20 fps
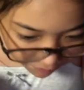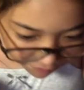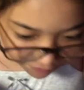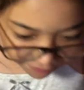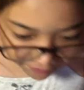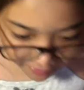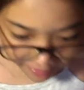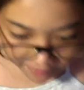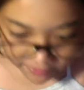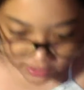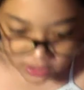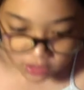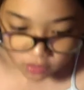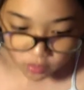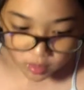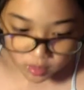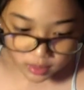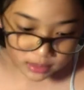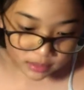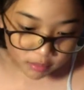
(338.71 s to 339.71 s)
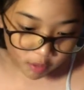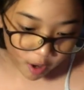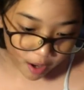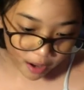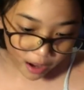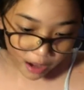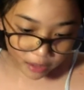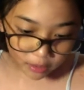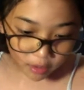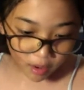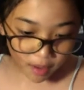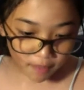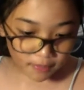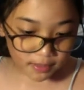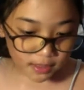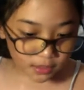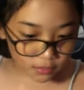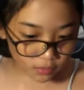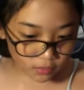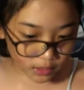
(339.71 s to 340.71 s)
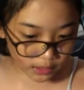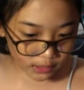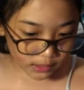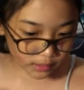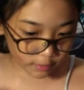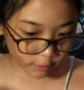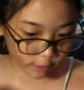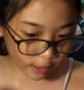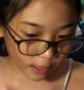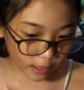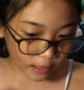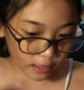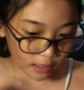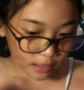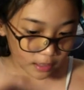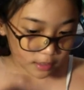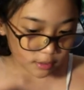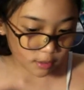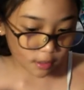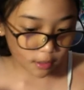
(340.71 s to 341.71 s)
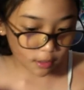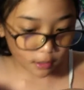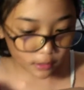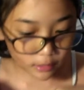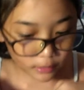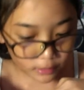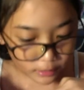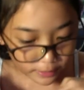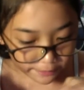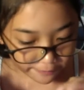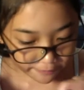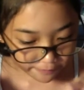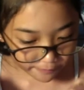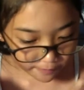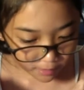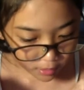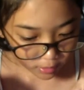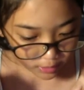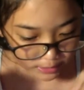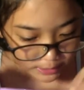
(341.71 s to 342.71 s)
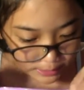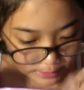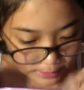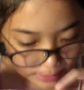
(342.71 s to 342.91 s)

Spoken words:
Favorite squeeze toy? I don't have a squeeze toy, so I'm gonna leave question